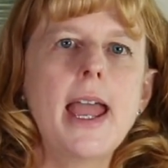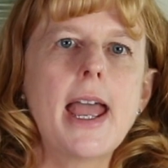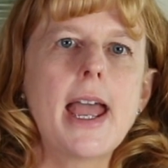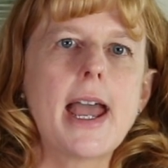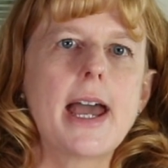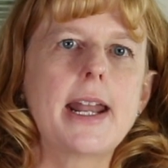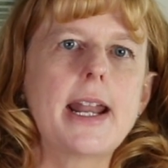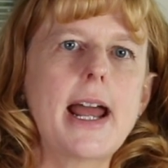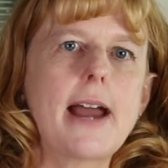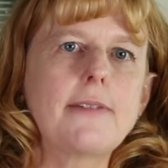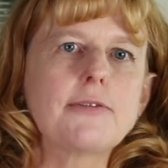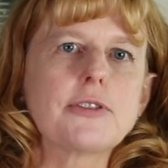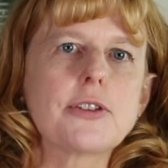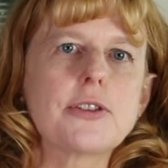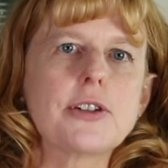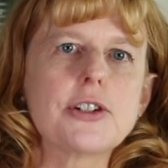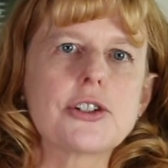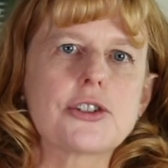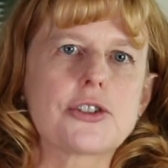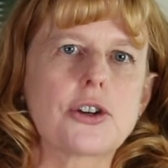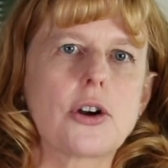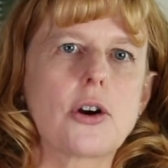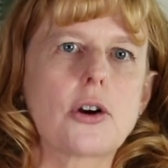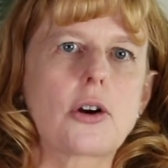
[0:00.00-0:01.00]
And after the
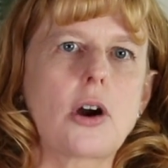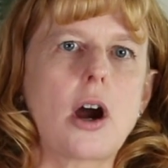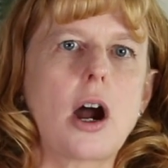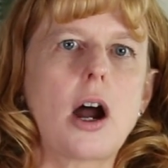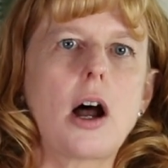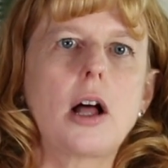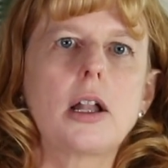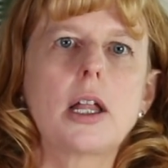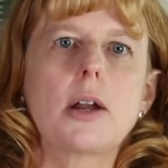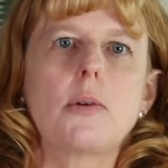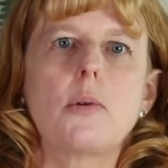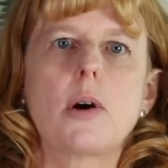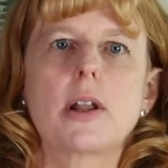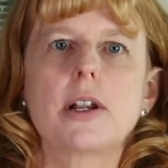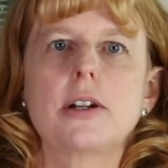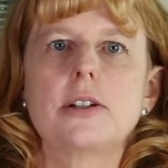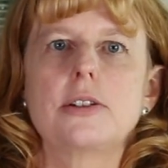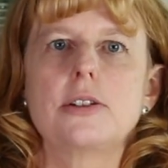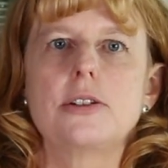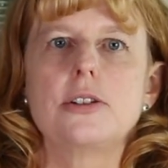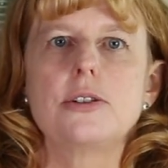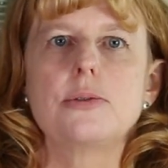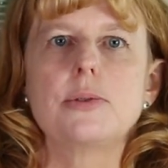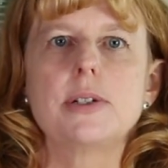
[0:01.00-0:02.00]
stroke, all I wanted
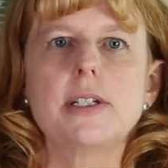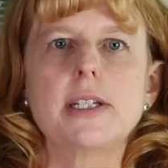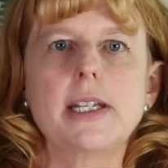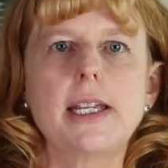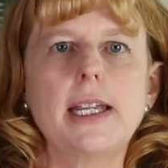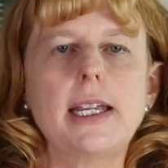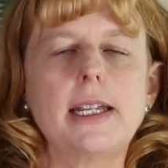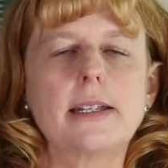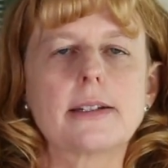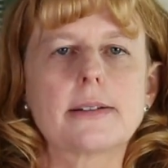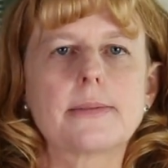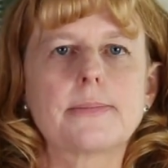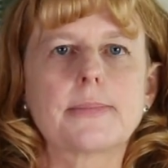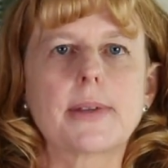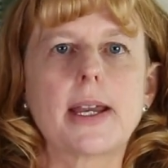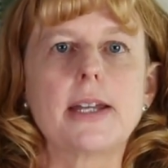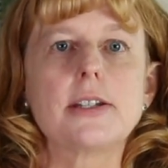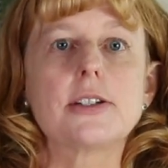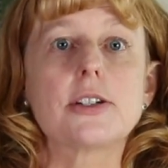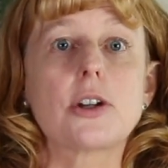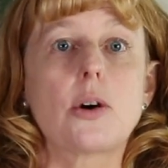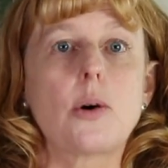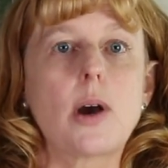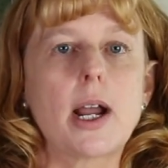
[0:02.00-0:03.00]
to do was eat,
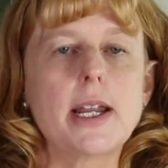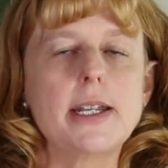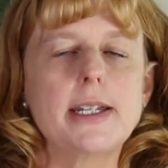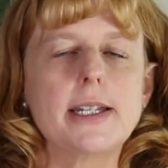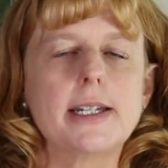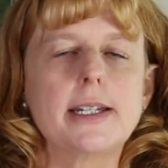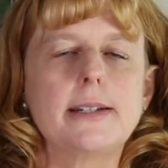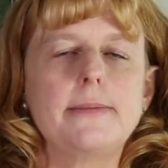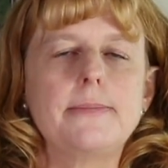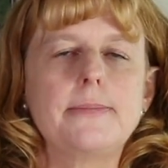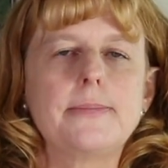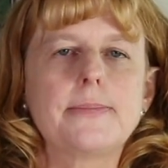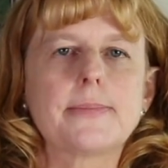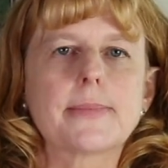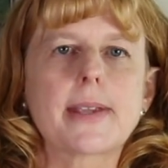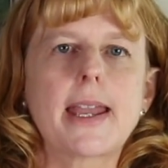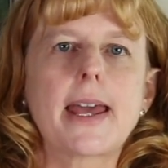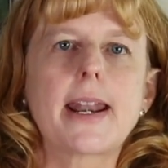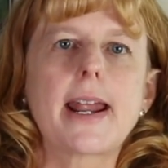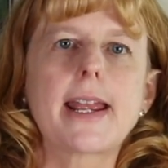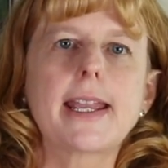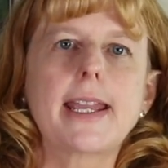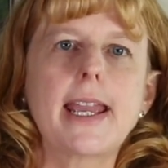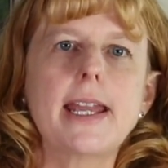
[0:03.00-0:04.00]
and so I did.
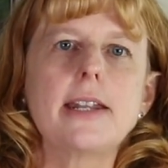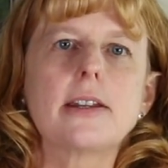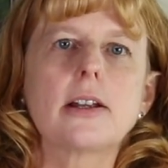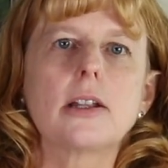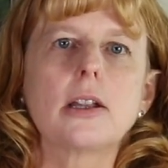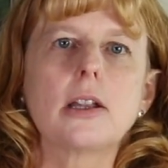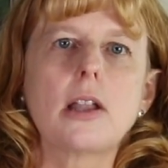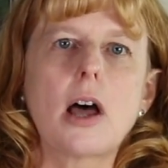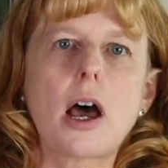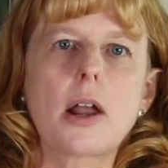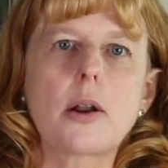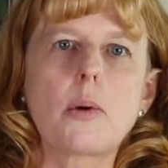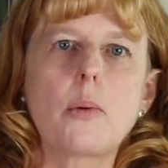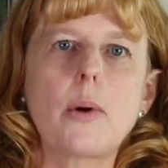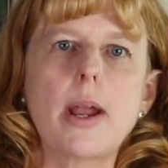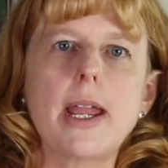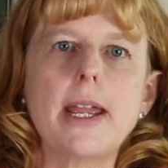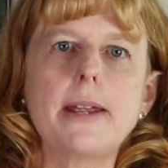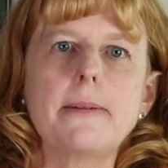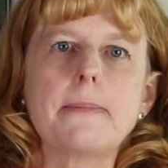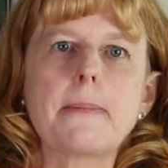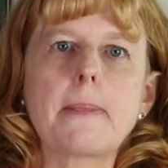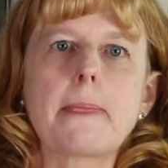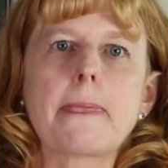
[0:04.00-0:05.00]
And I gained a lot of
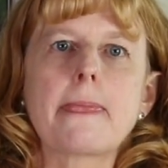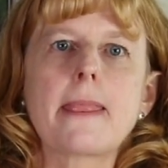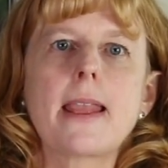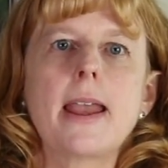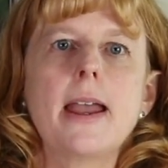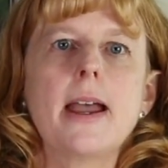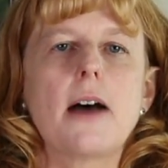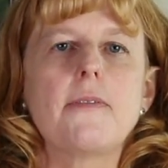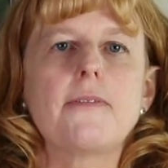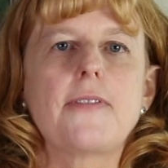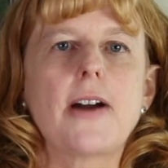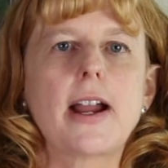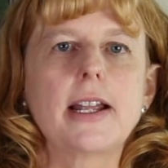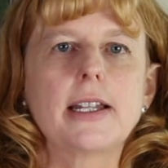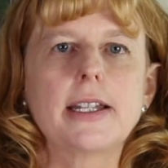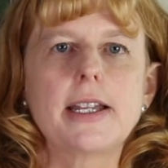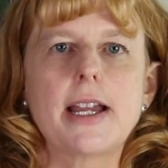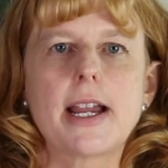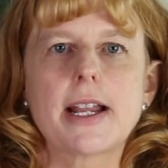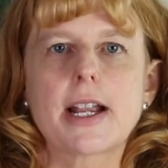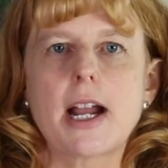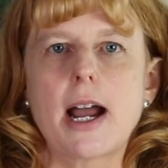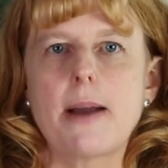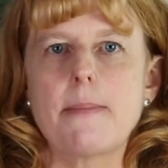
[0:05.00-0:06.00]
weight. Finally,
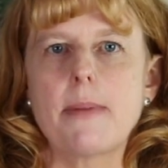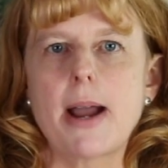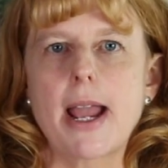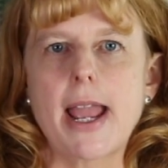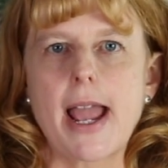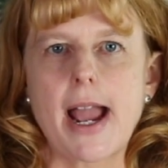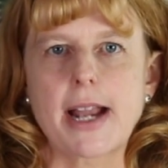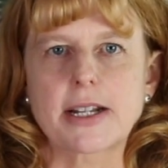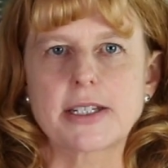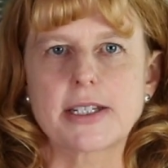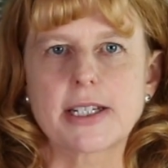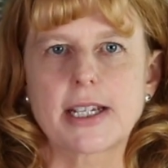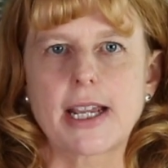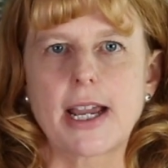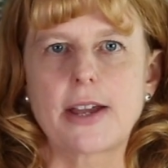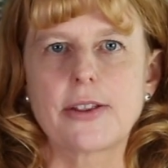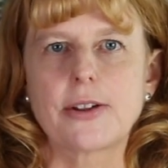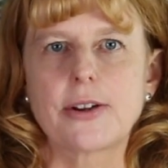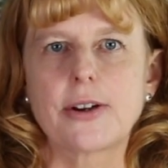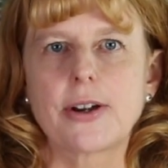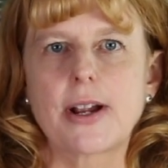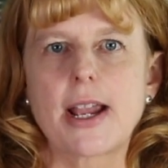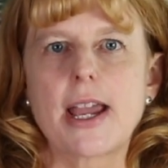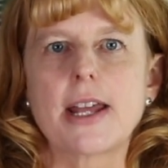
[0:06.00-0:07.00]
I got my act
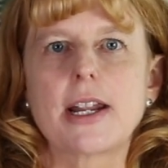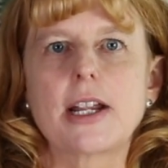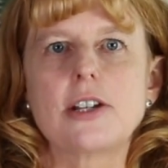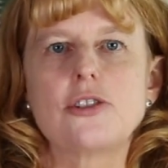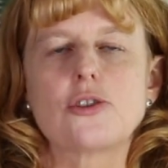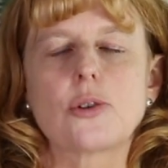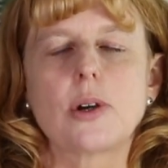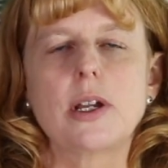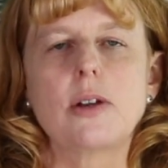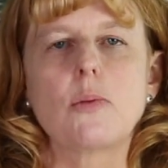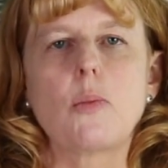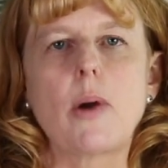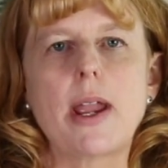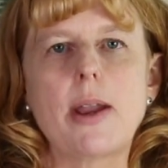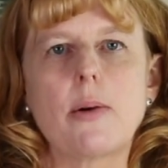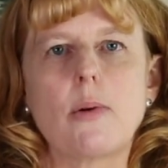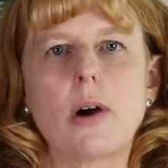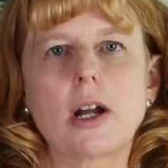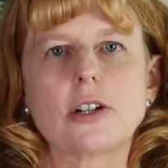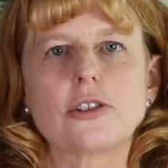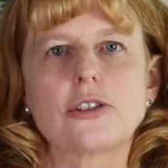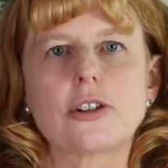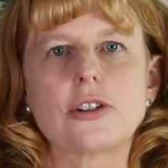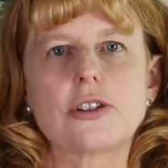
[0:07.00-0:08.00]
together and I joined Weight
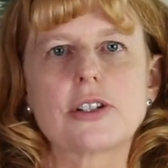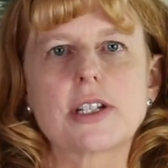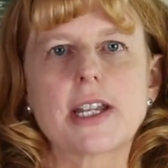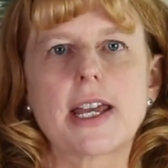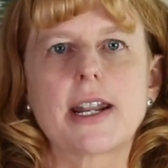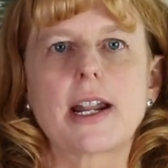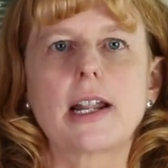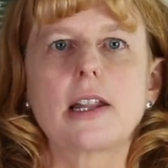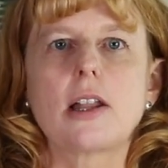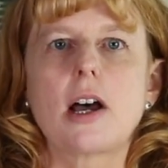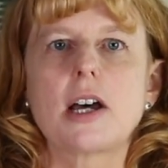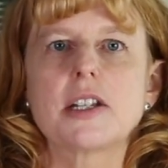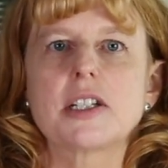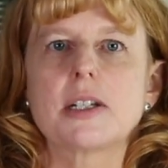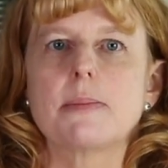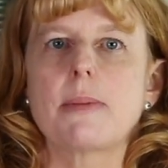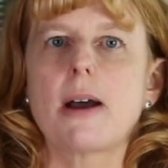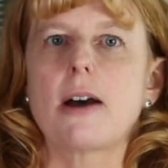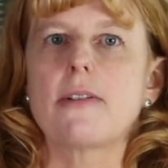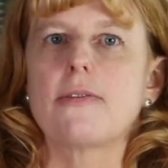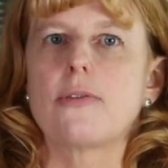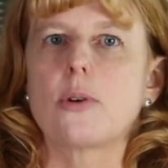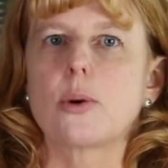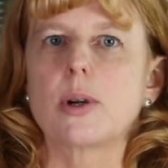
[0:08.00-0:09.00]
Watchers, and I lost
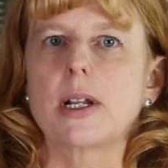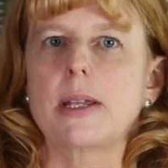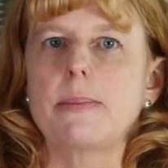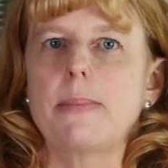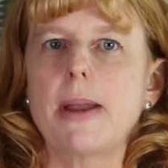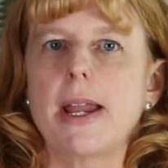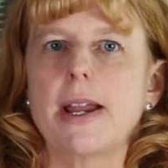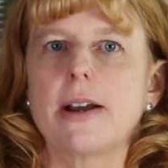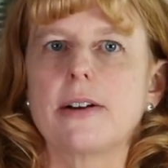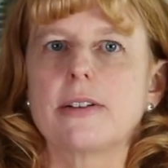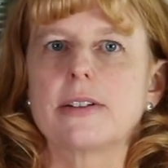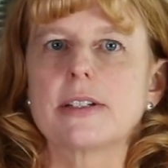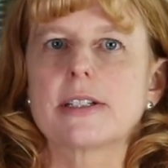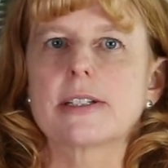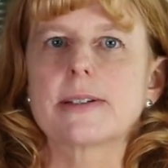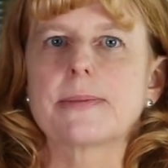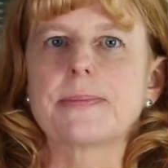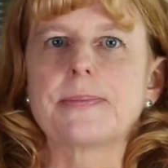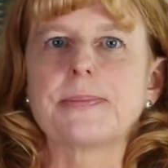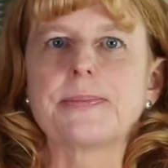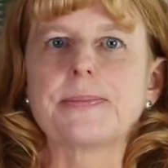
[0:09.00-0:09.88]
about 40 pounds.